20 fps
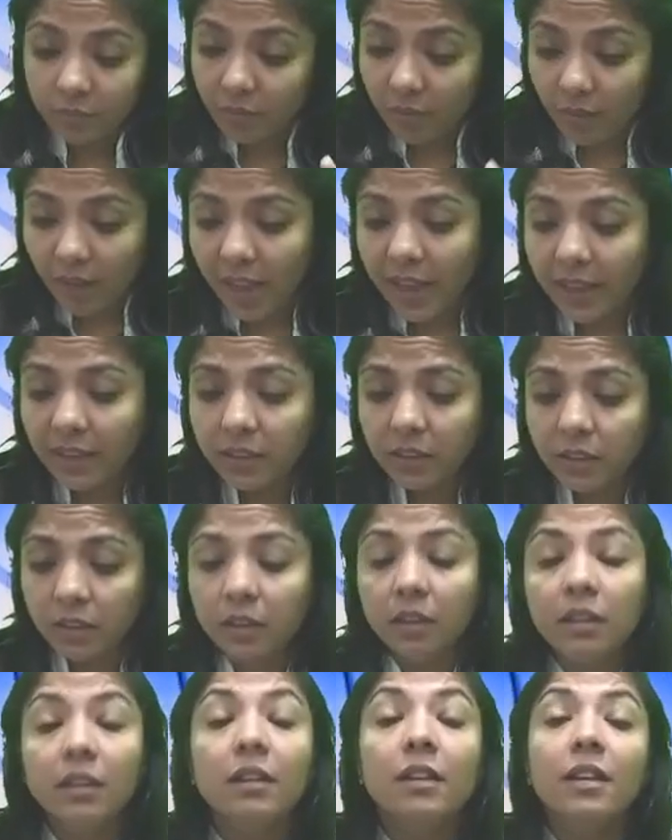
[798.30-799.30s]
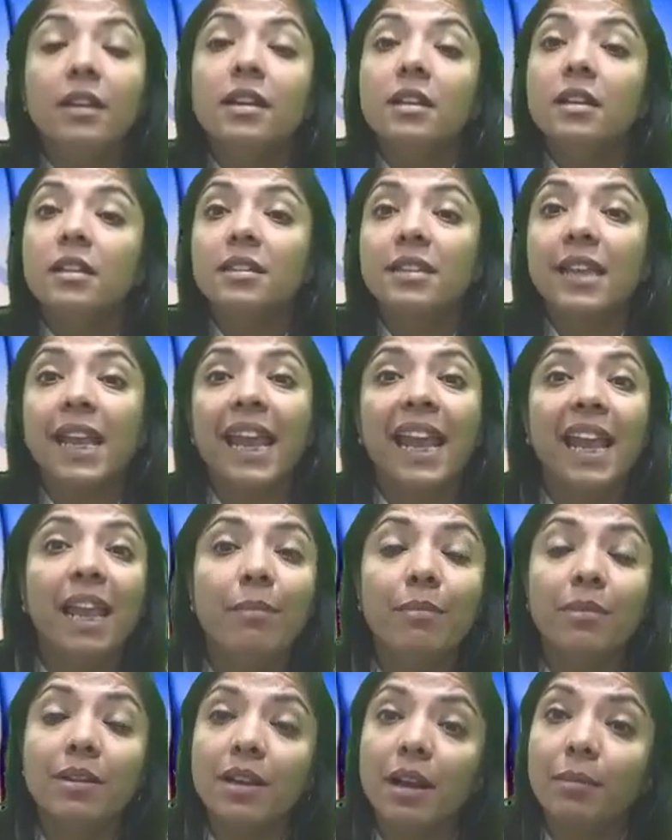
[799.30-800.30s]
And third,
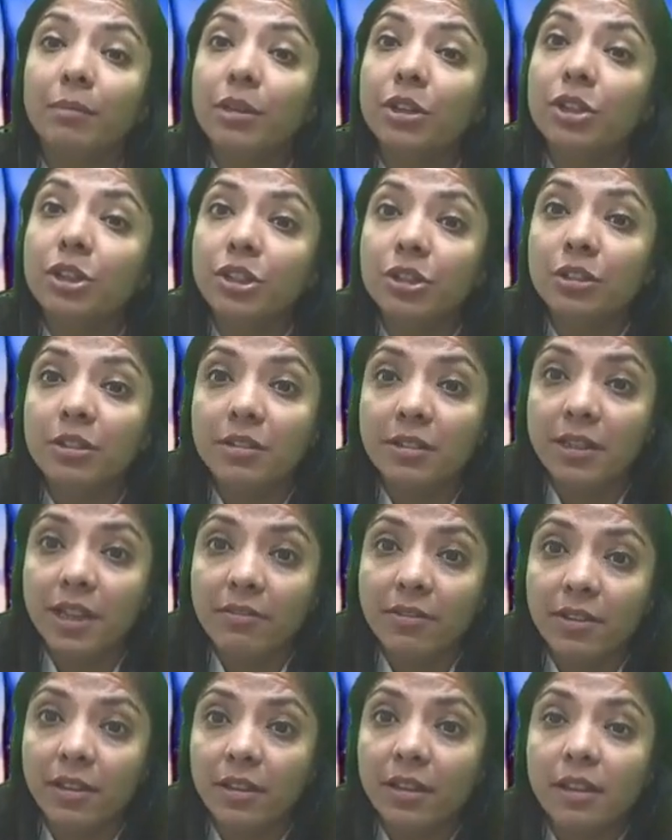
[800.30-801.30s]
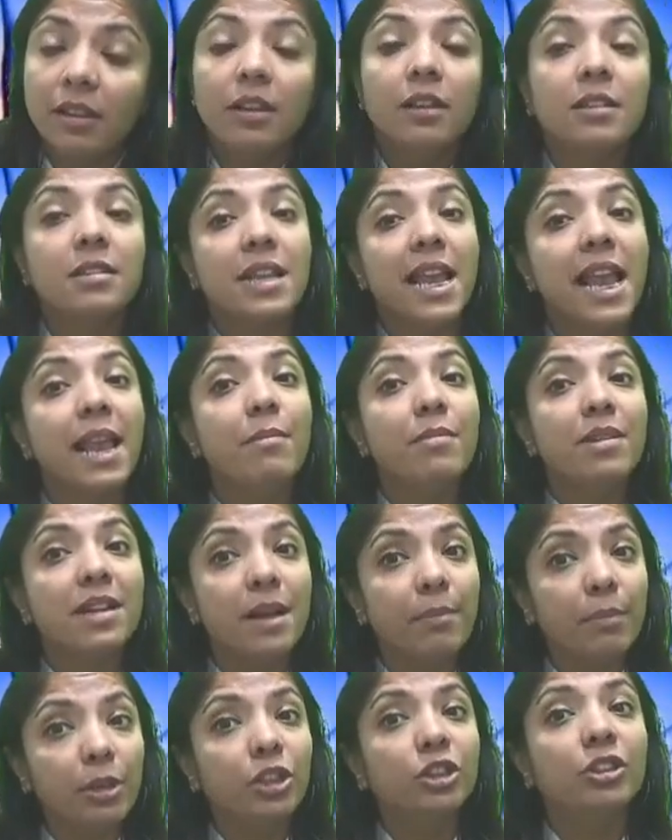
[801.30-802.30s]
same commercial level. Same
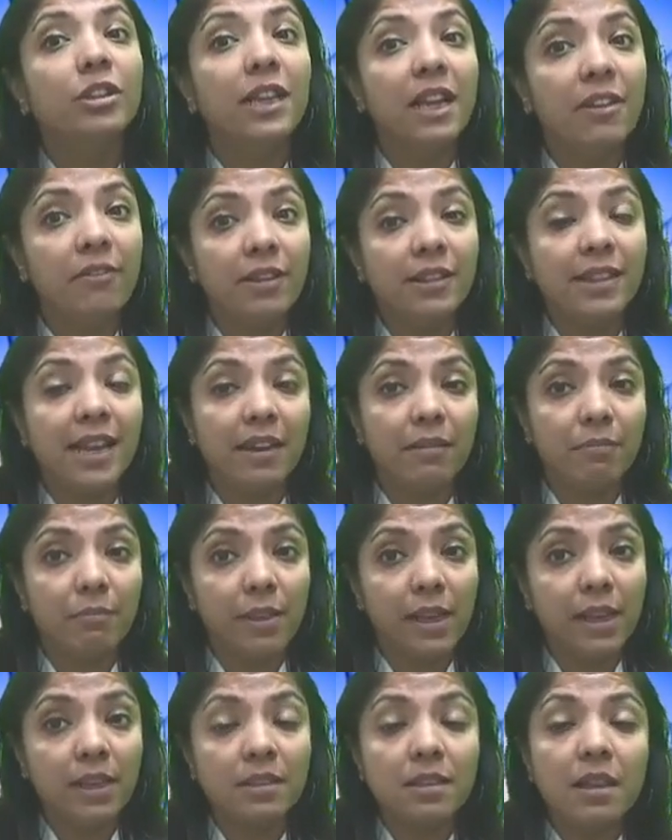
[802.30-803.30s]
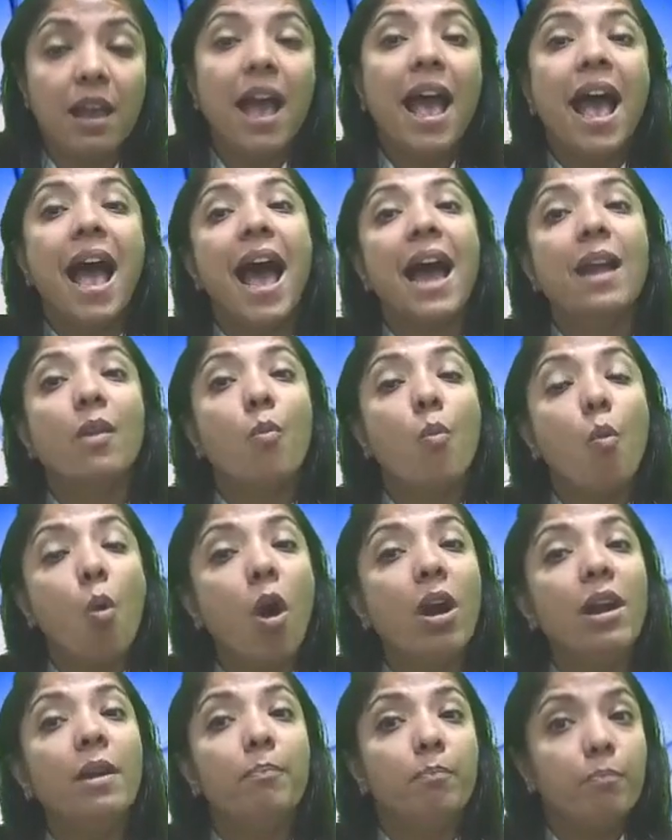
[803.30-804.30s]
commercial level, that means at
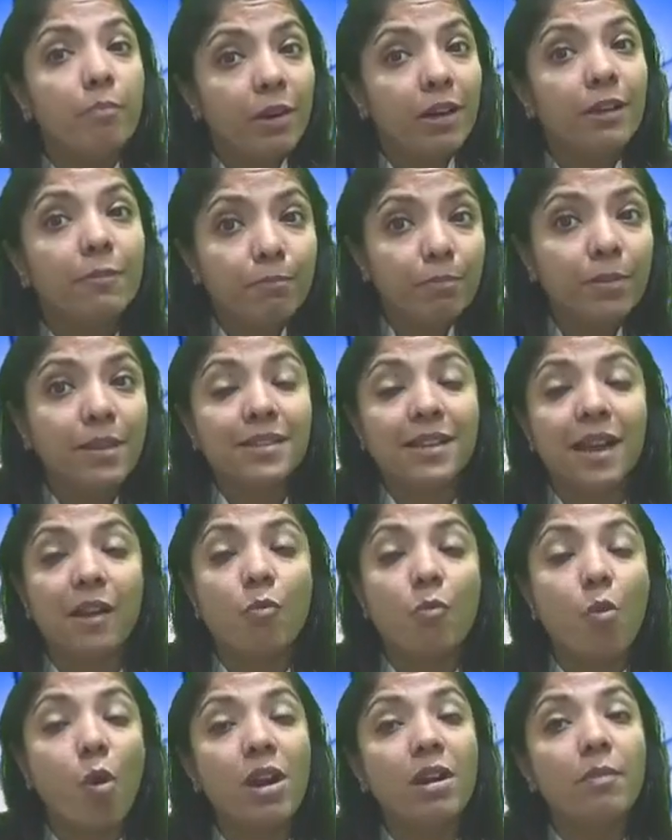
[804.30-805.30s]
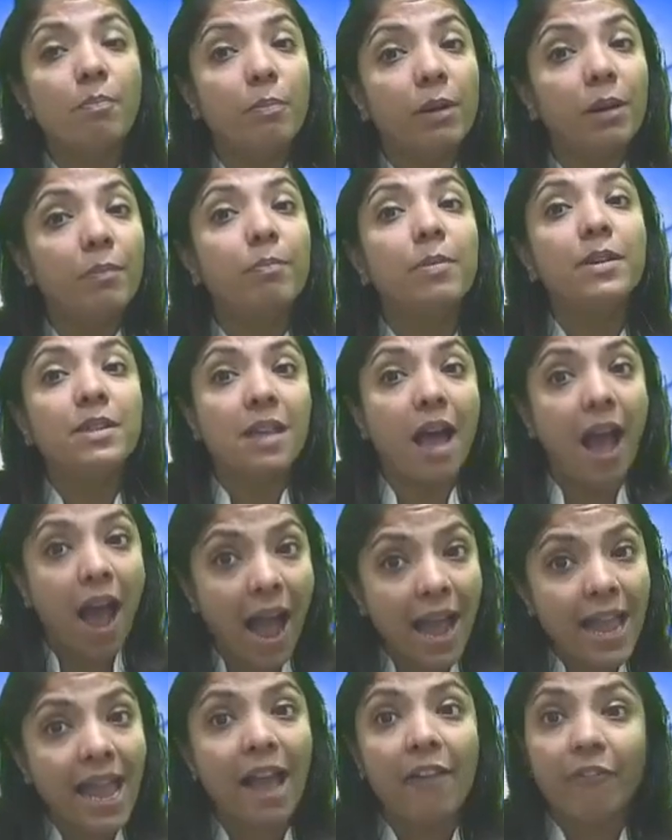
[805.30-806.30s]
what purpose I
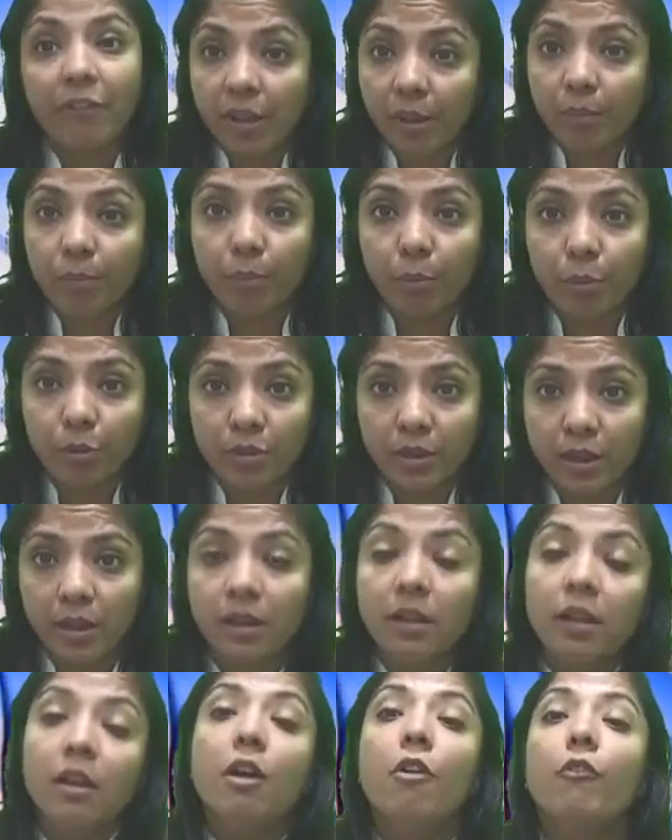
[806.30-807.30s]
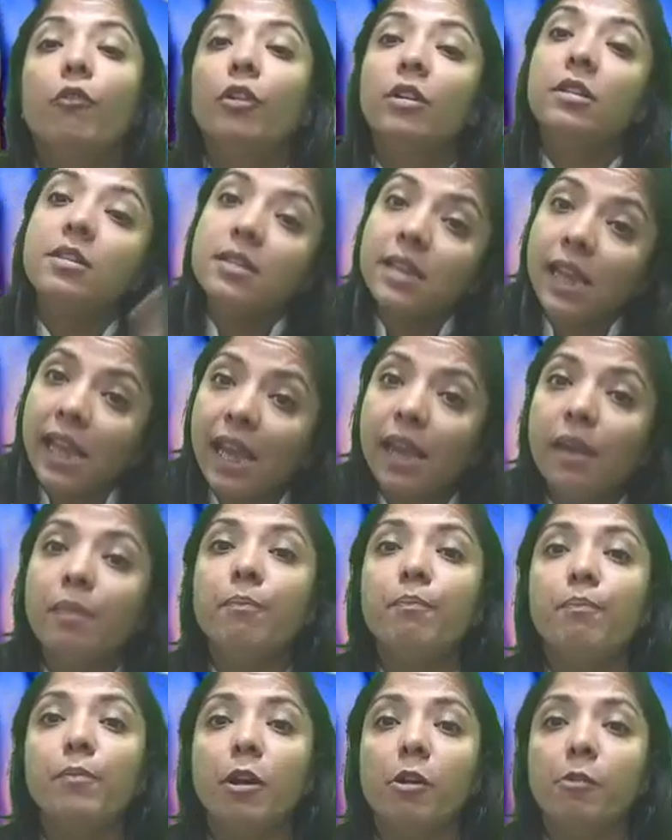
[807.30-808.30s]
have imported, for the same
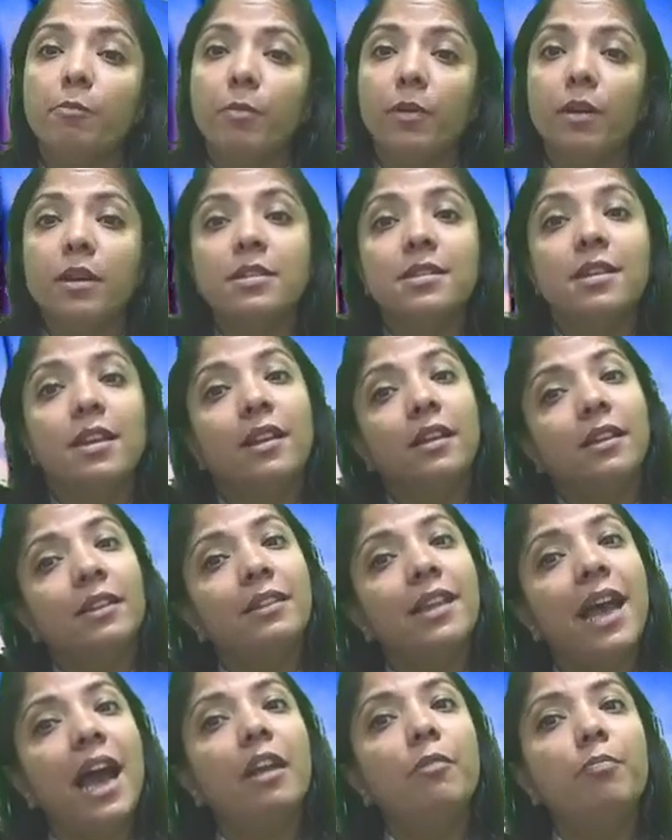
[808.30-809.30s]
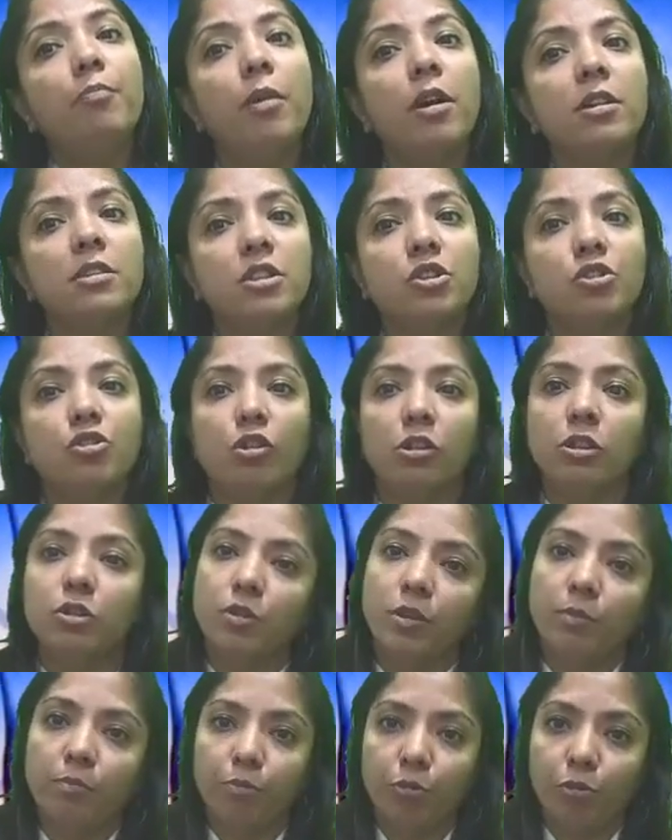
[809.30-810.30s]
purpose that person should also
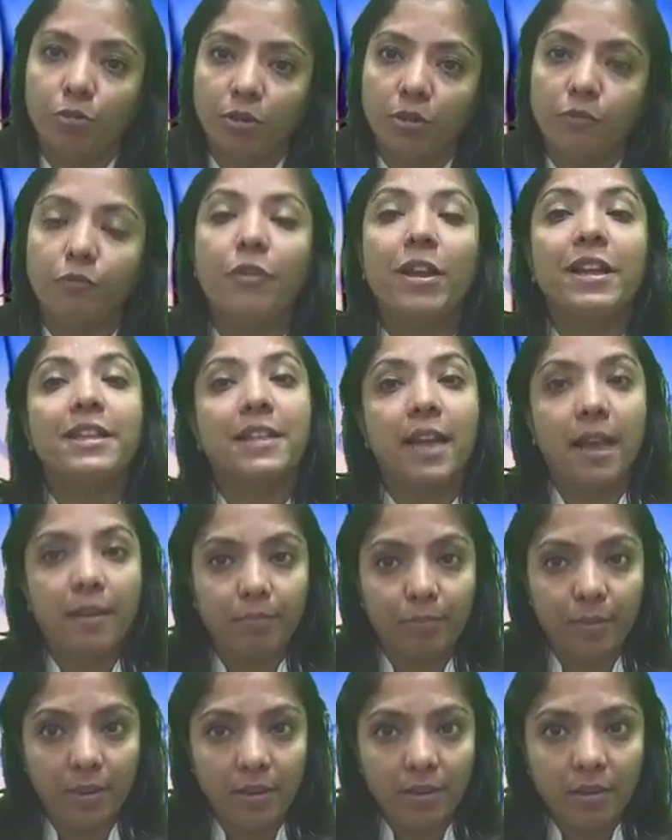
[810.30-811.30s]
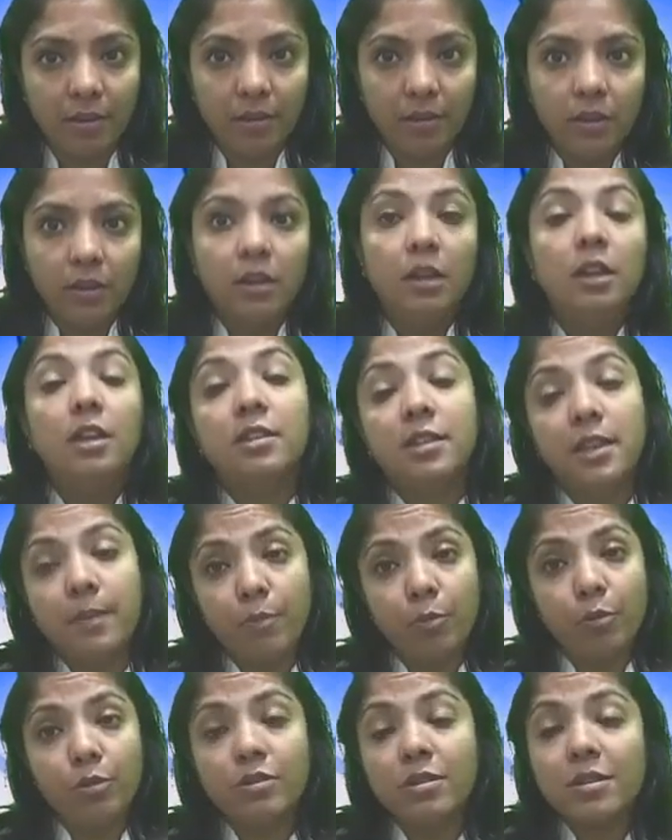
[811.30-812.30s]
import it. For example,
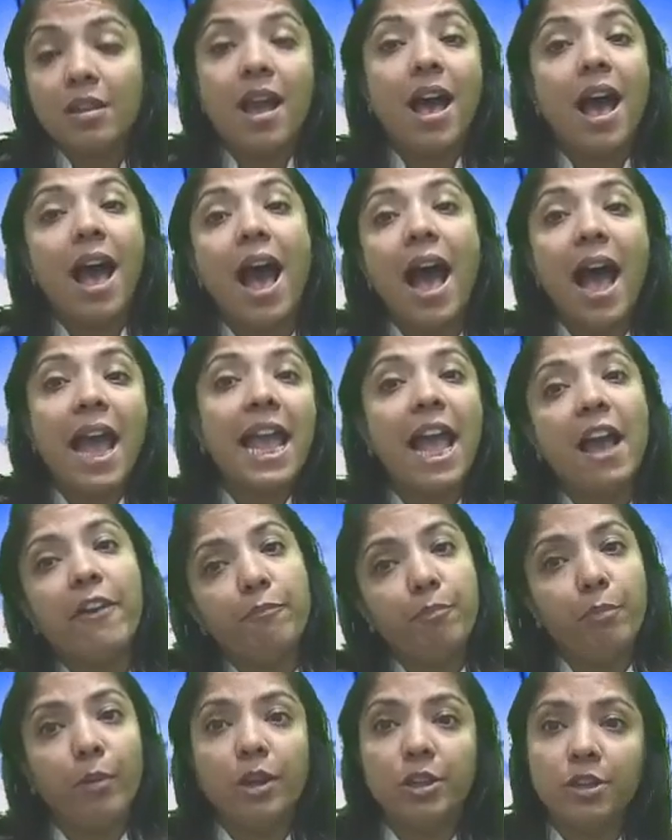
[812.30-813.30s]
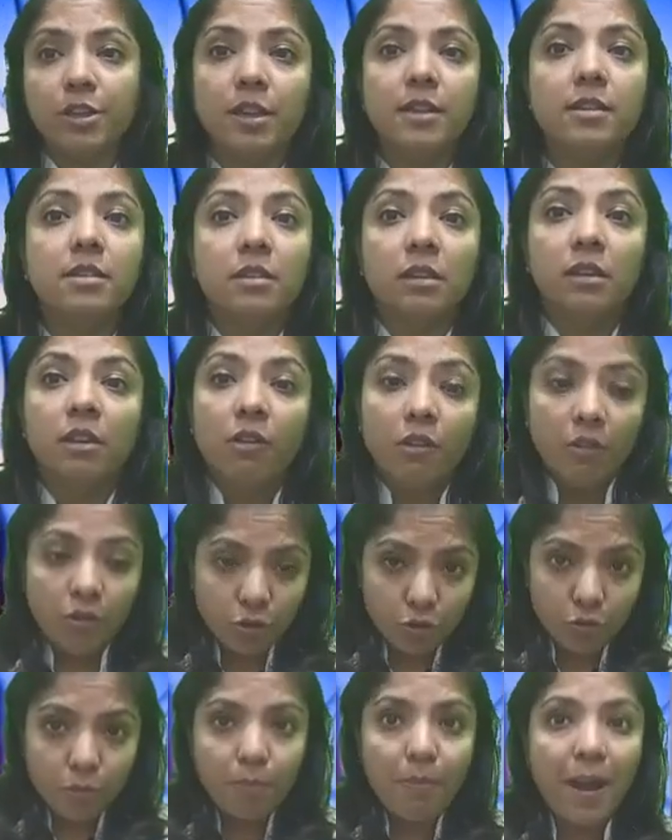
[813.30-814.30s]
suppose I have purchased
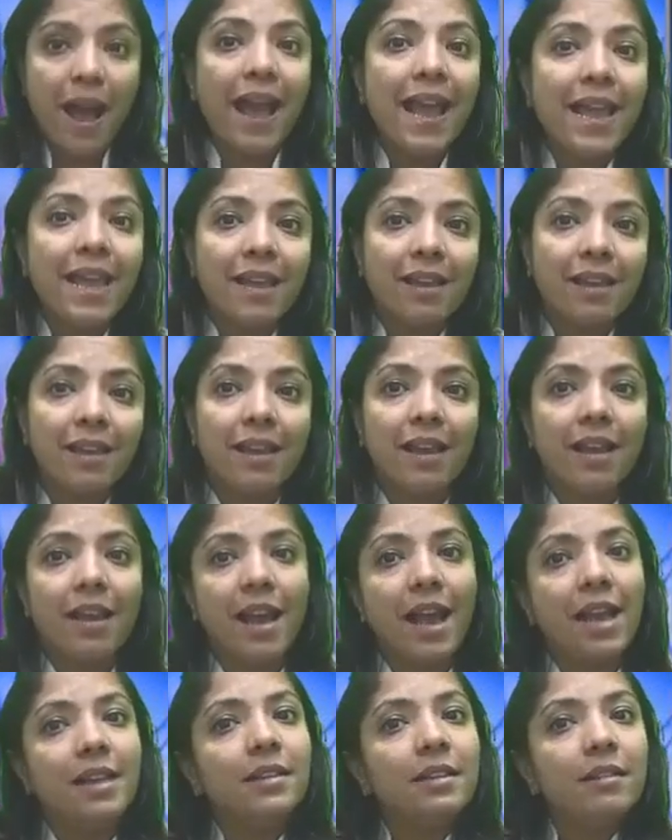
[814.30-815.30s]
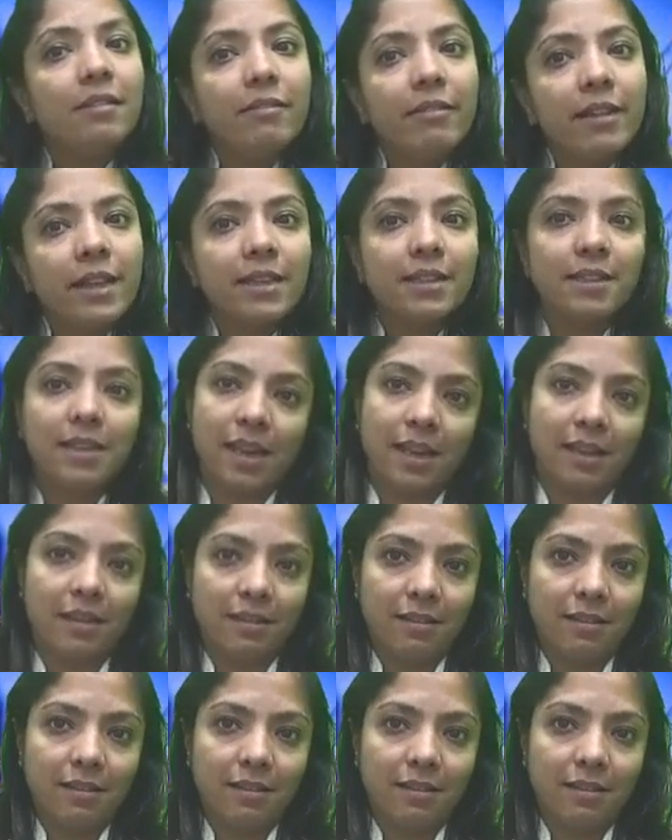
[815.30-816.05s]
to buy and resale.